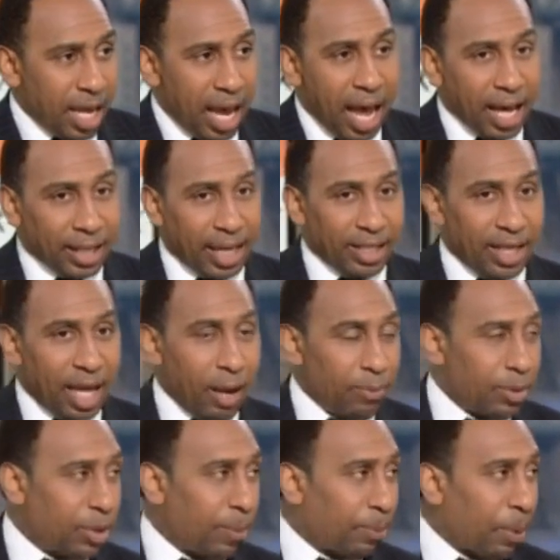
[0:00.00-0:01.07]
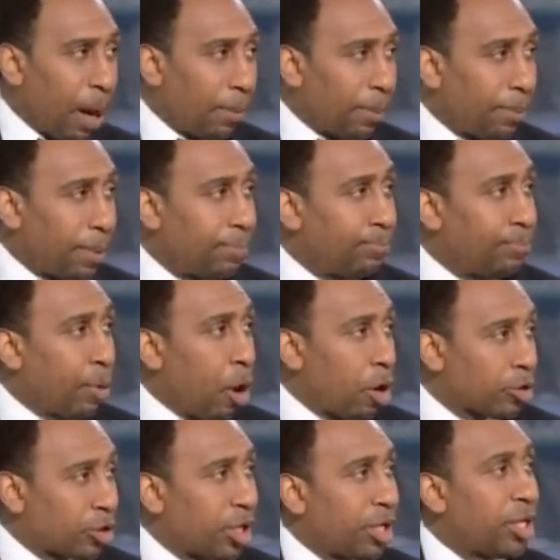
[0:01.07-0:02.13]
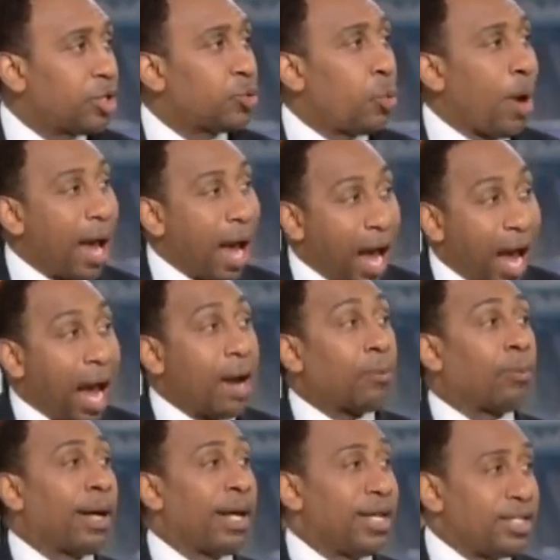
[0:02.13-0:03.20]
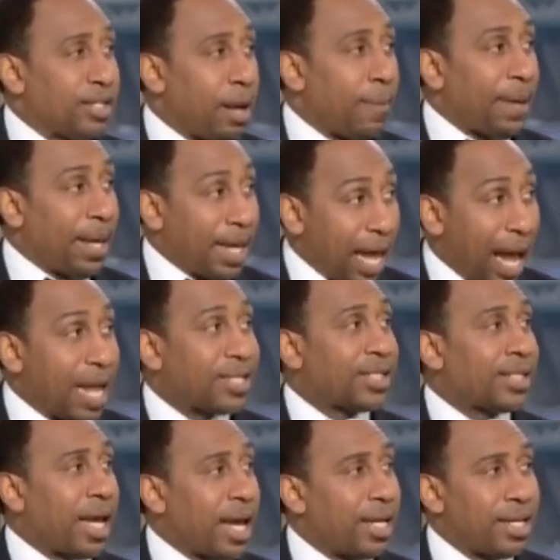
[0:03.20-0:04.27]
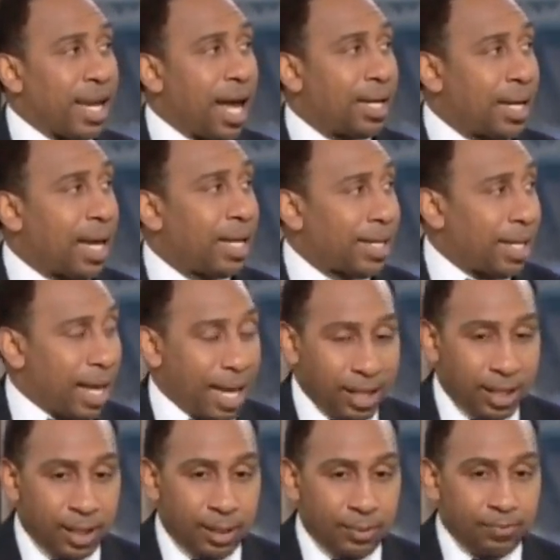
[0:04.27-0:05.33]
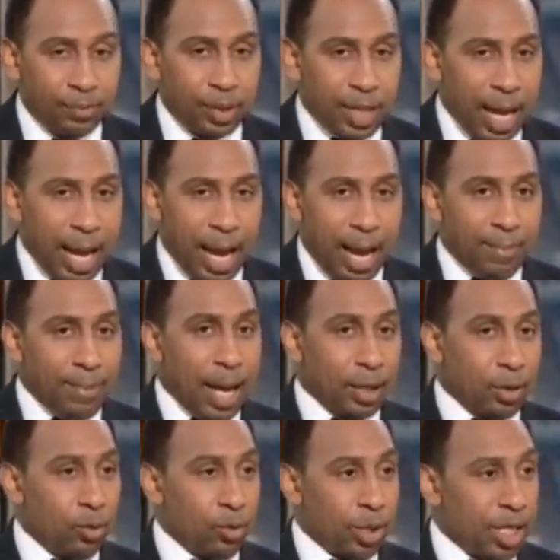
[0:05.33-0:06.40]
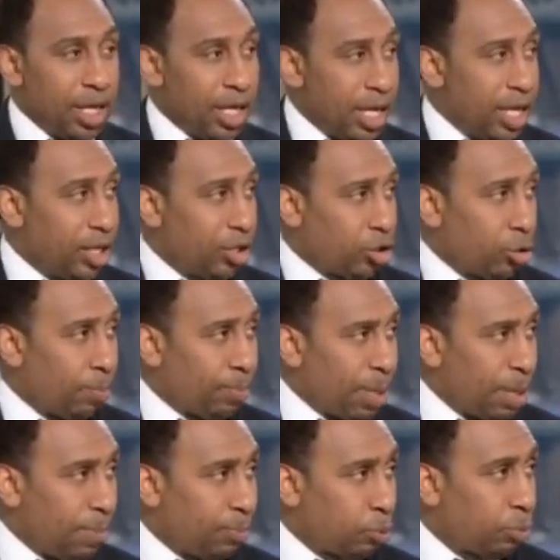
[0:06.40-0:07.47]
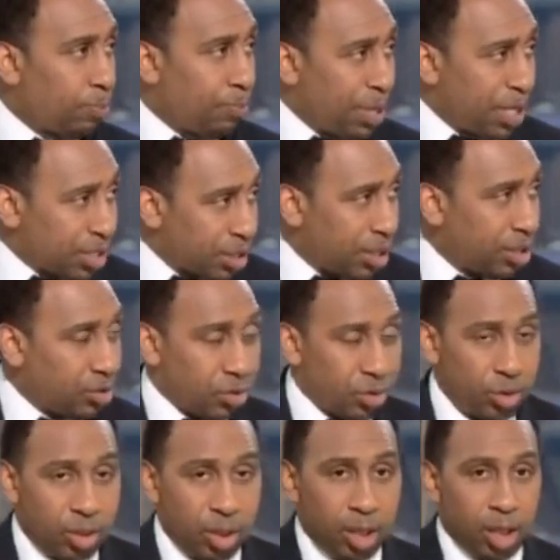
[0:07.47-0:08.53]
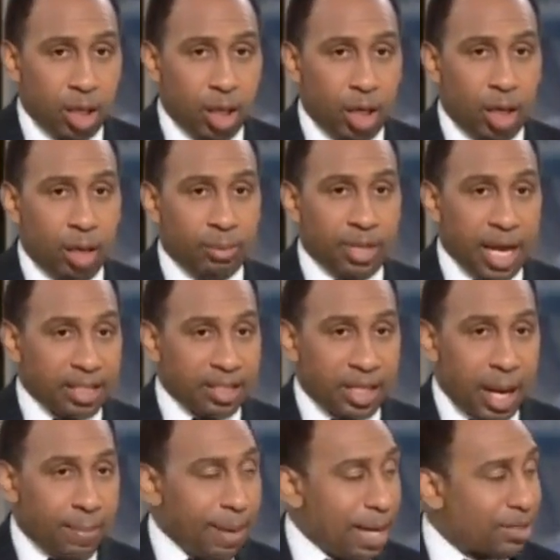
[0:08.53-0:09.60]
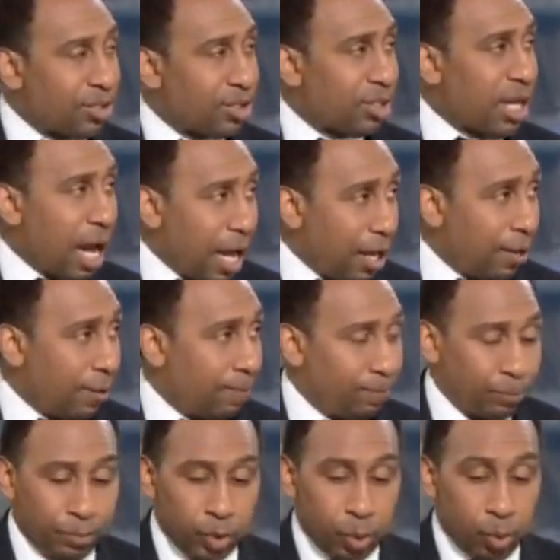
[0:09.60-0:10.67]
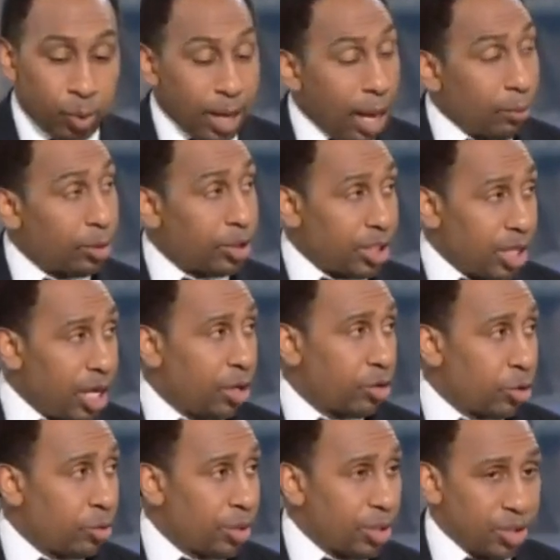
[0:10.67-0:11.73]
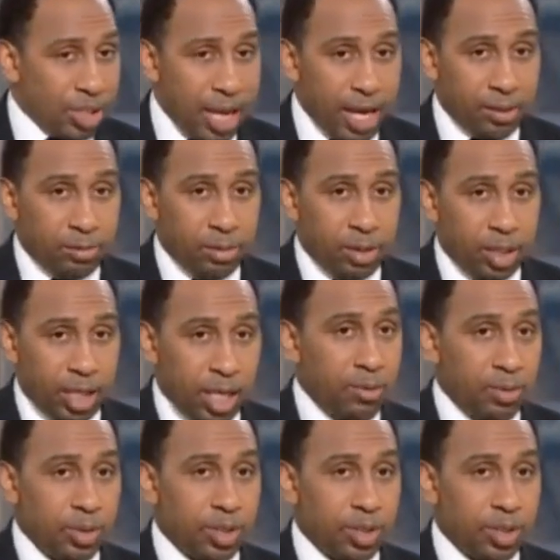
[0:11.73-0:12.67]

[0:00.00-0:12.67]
to act like that was the problem in Boston is where I raise up and I say, nah. Now, I'm not going to get into people's business. That's not my style. What I would tell you is that he